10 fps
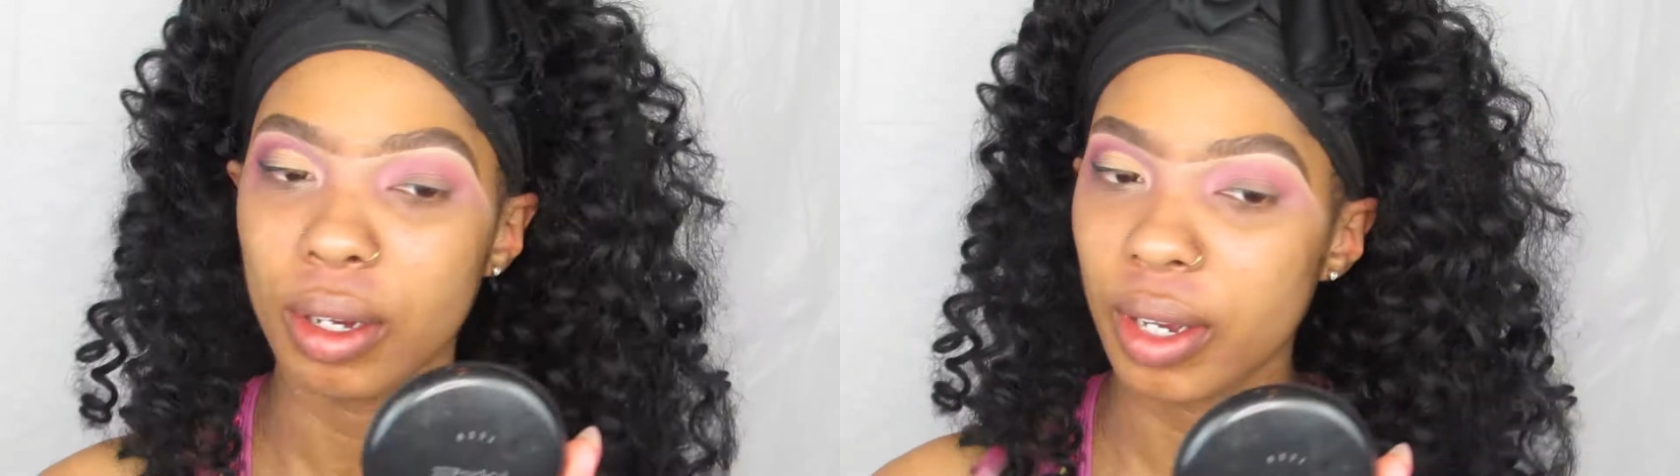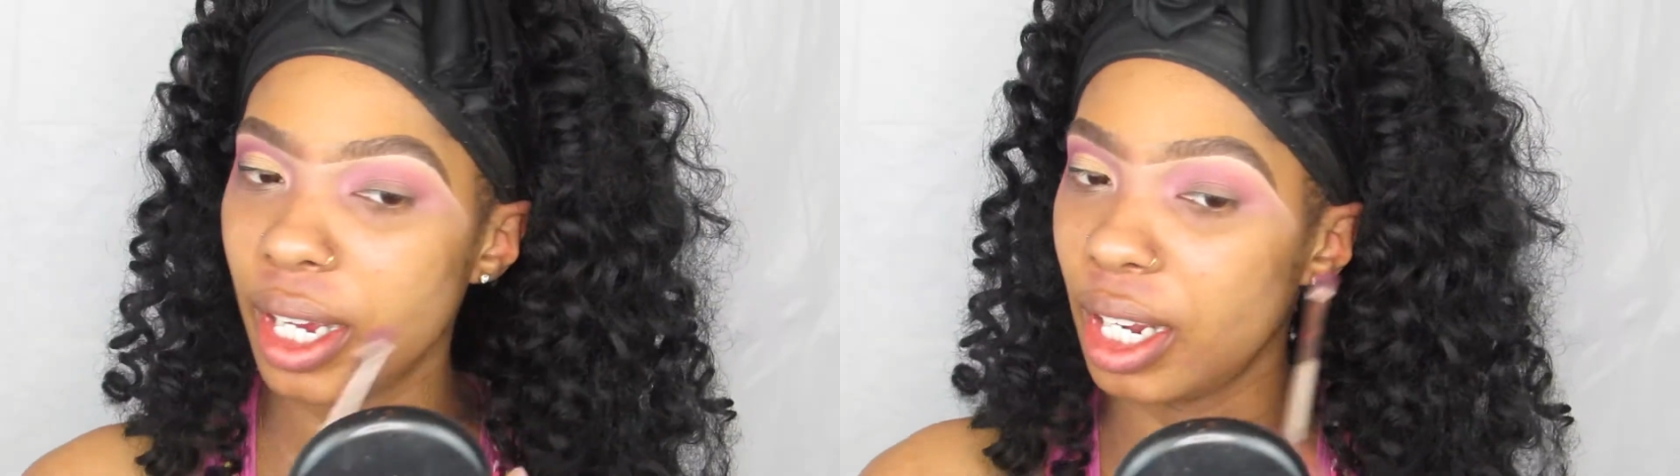
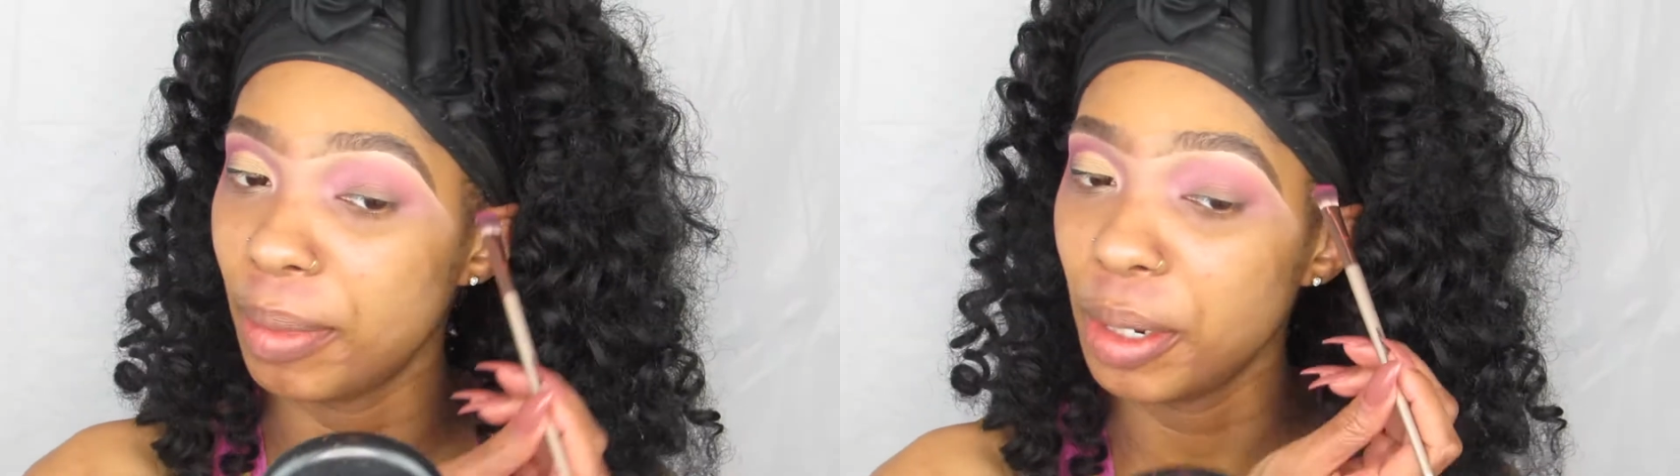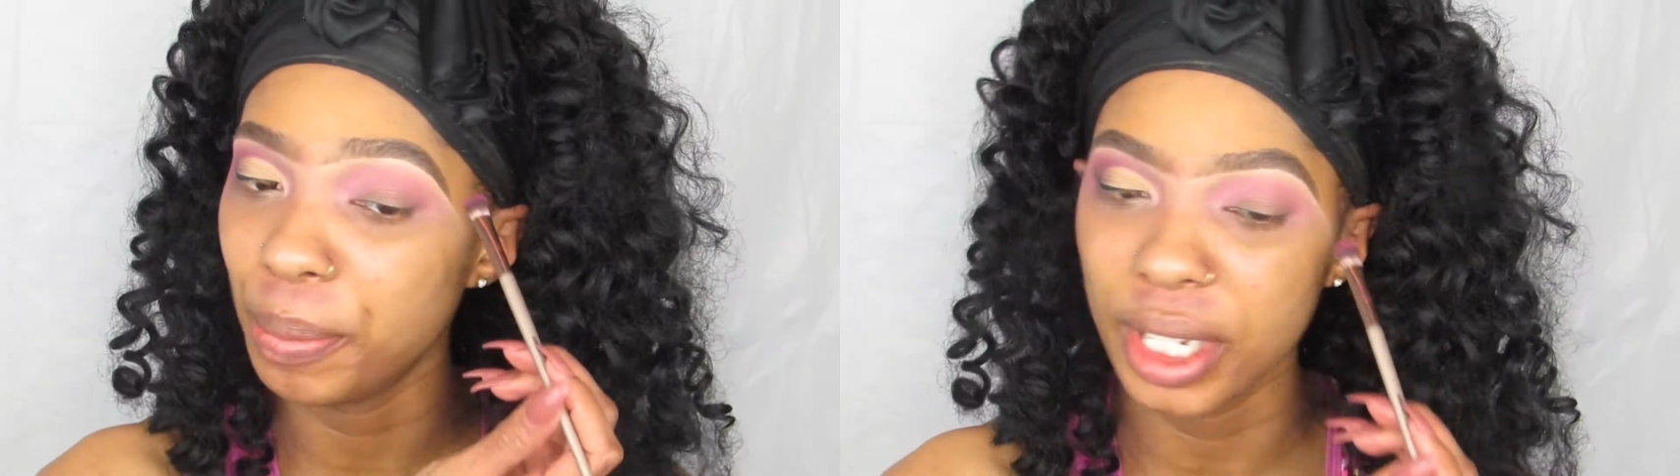Okay, and I'm
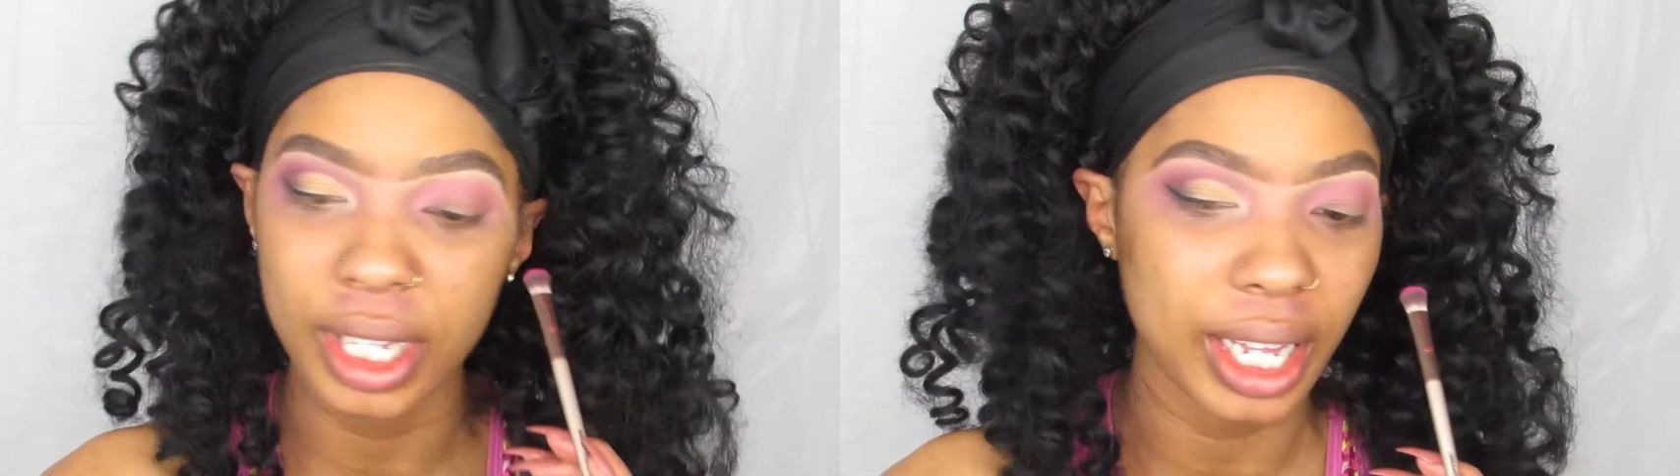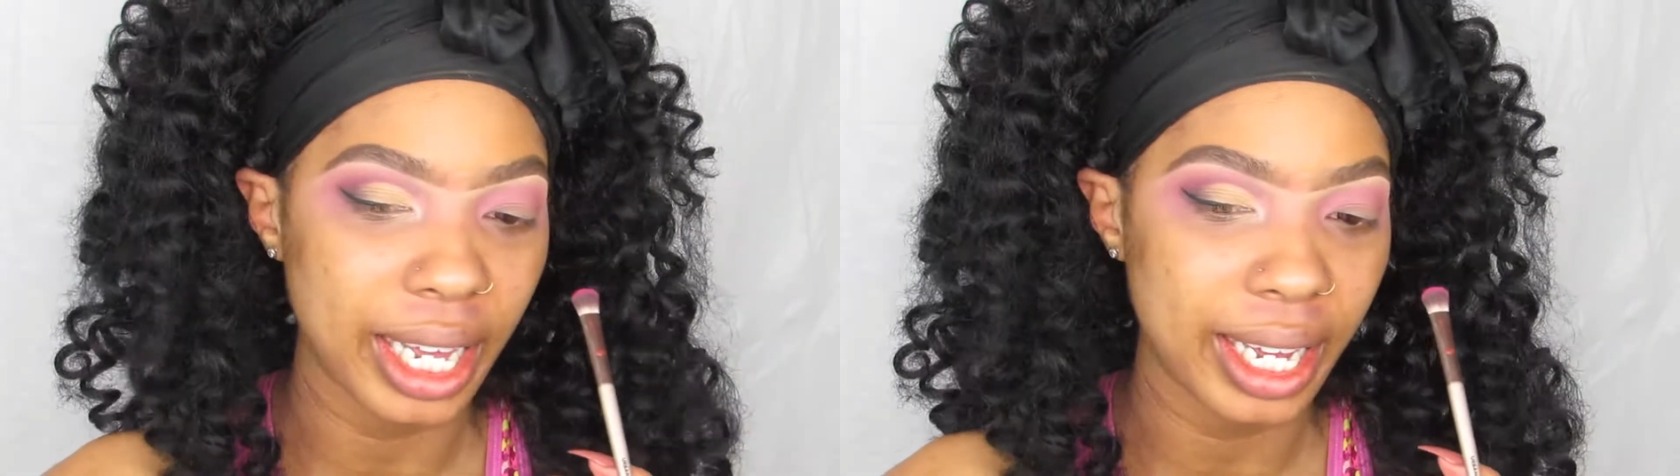gonna
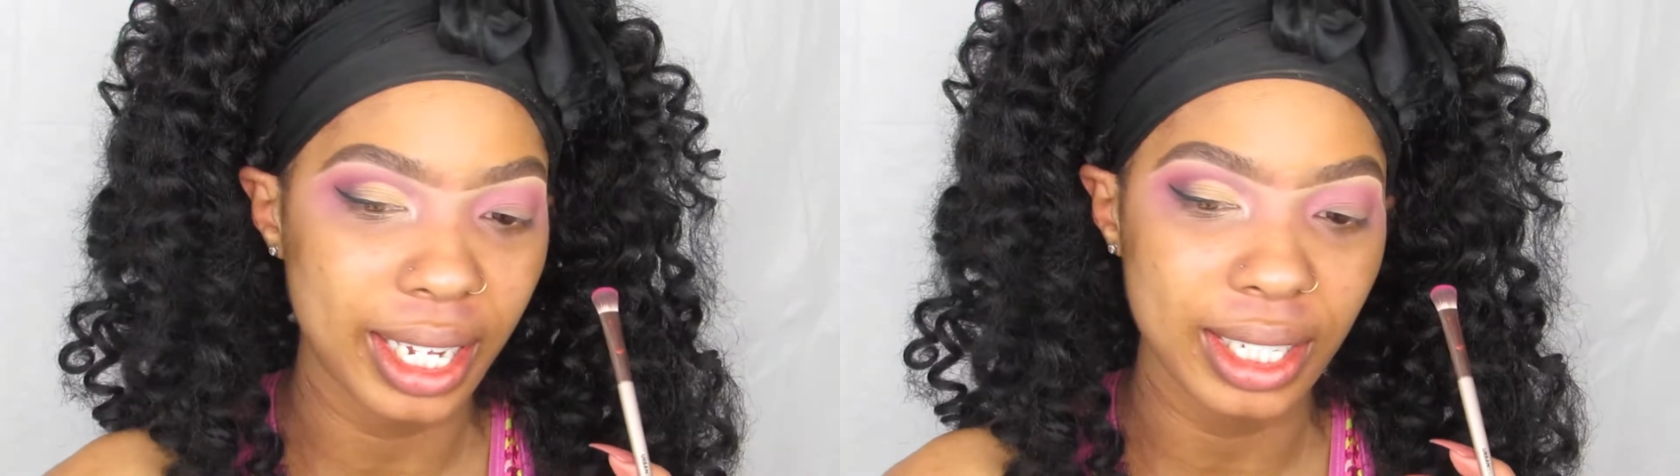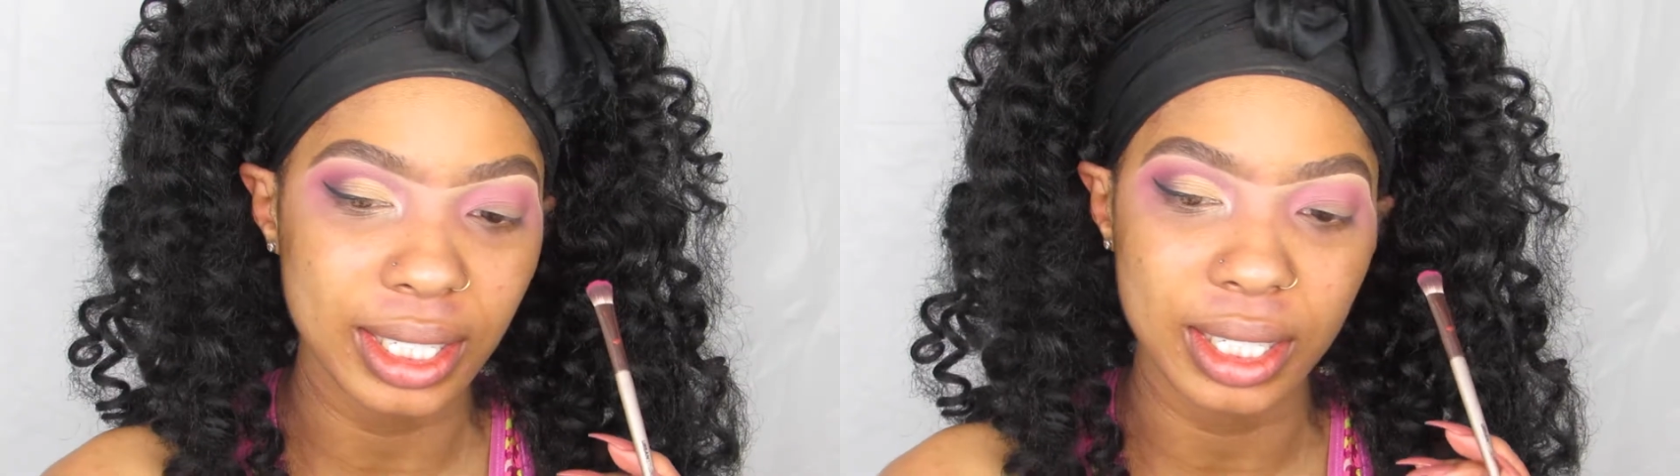put
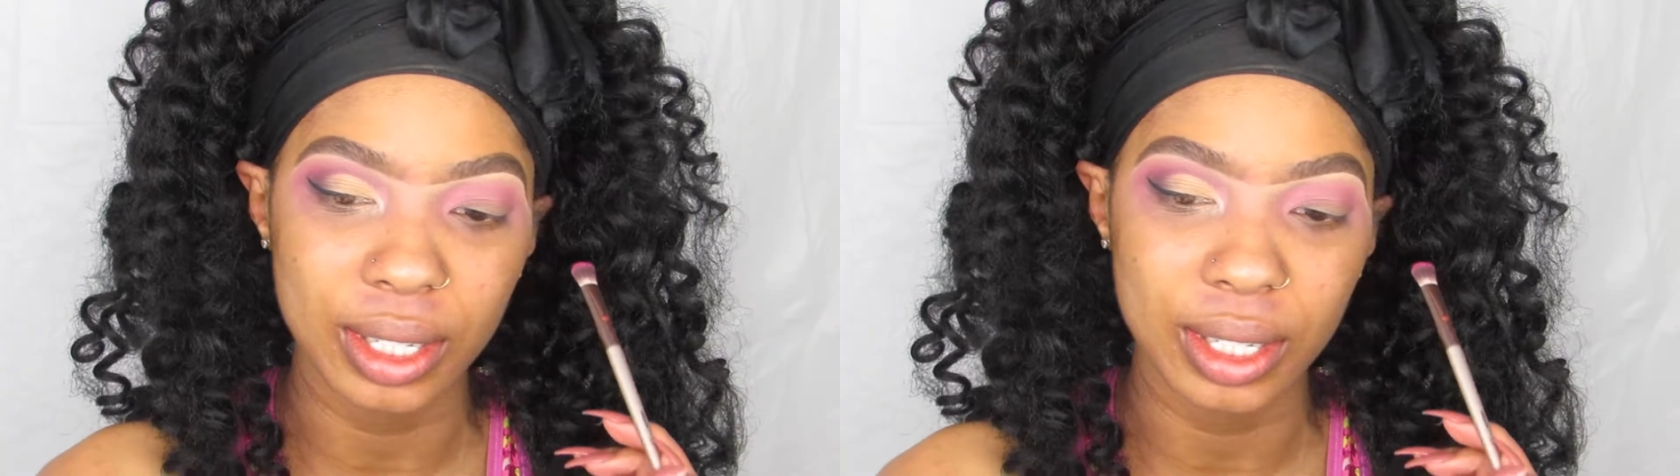that